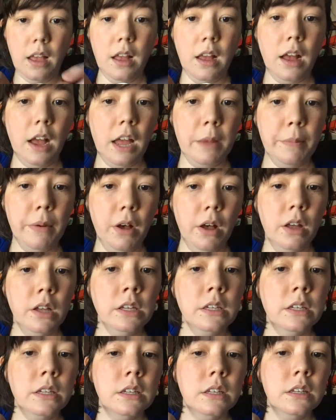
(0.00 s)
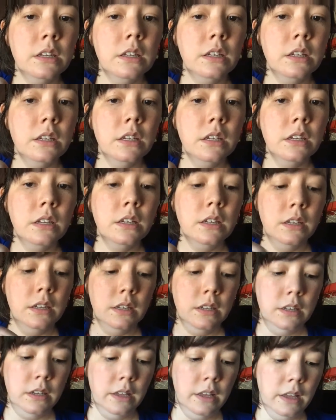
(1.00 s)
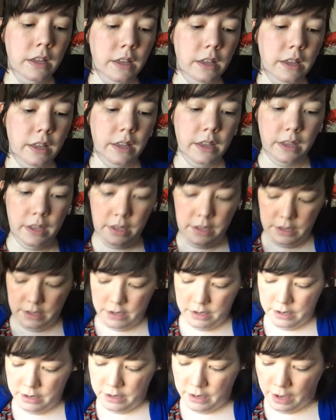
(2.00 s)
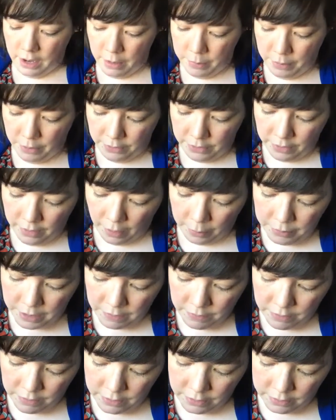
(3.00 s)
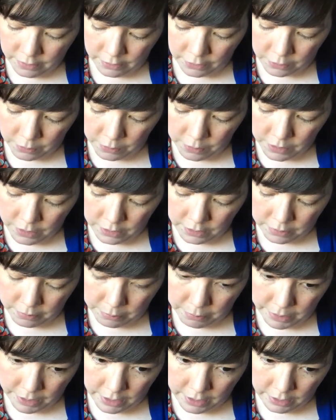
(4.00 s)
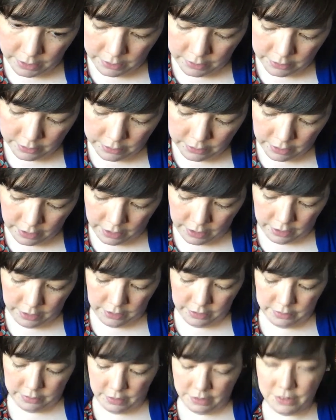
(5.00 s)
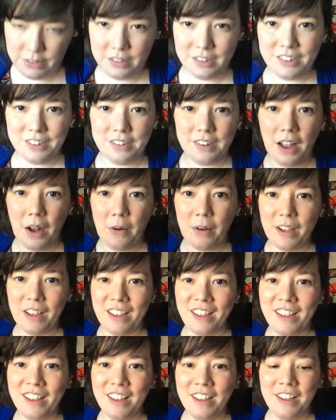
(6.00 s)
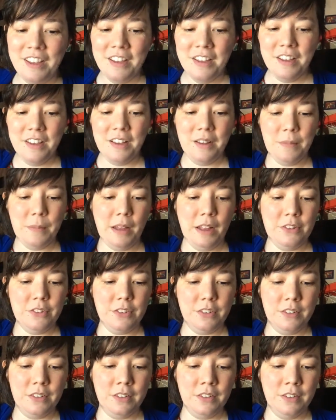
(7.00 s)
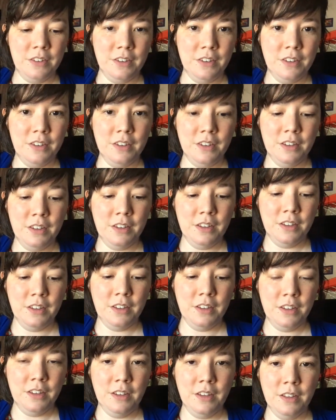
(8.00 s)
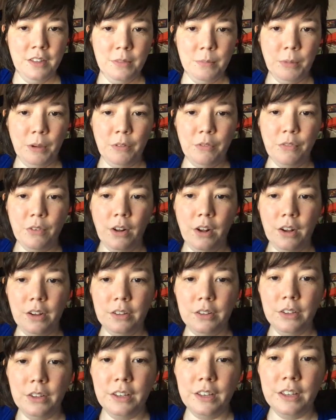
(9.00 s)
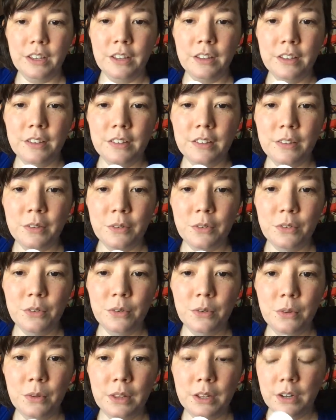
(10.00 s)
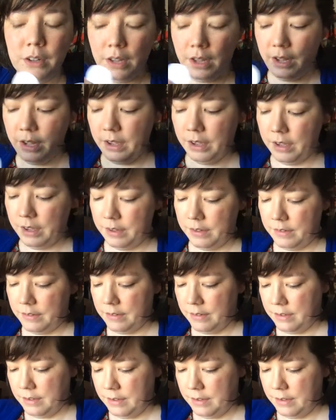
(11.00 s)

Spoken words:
Eyeball and eyeball. I'm giving these like really beady little eyes. That's just how I imagine my frog looking. So 2 little eyes.